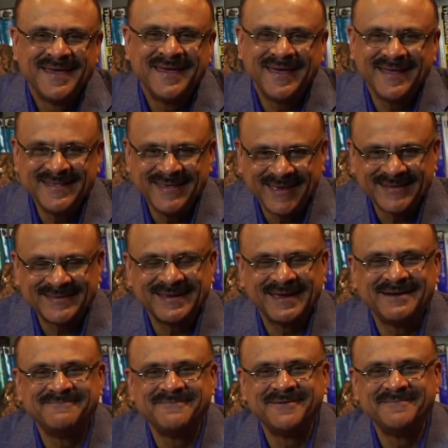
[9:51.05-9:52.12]
And yes, I
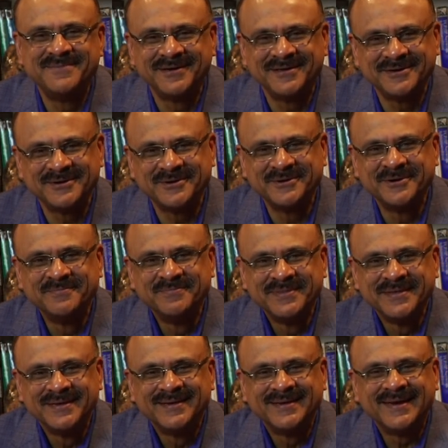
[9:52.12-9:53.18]
remember you.
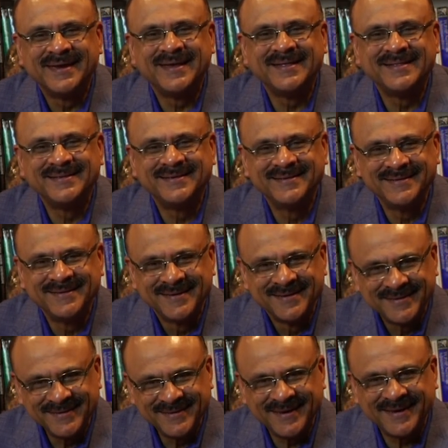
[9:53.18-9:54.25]
And
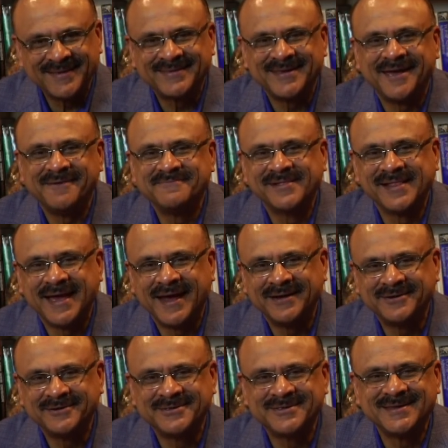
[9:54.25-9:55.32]
yes, I'm glad
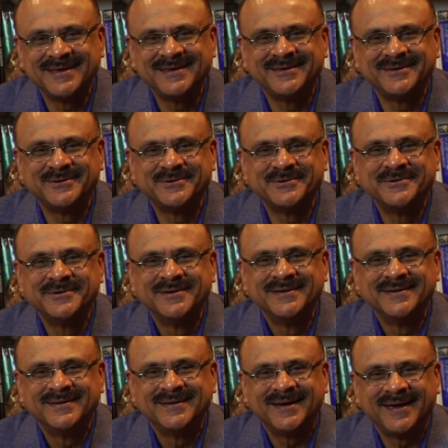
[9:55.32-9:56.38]
to see you.
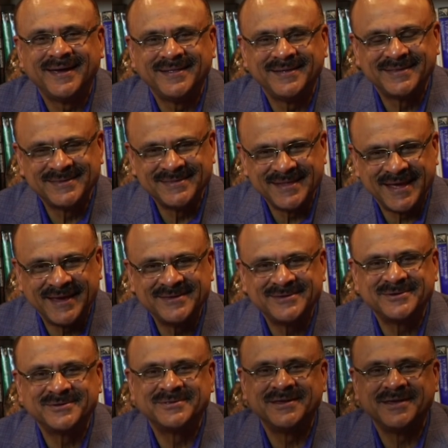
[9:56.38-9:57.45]
And it's nice
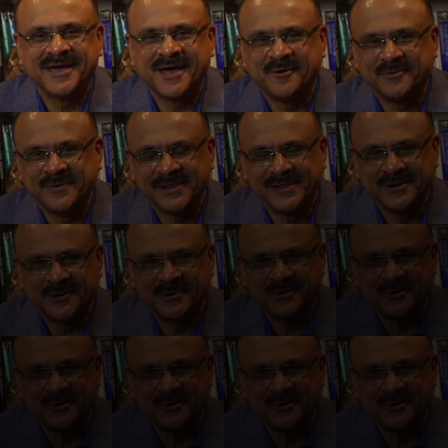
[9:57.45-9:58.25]
to see how well you're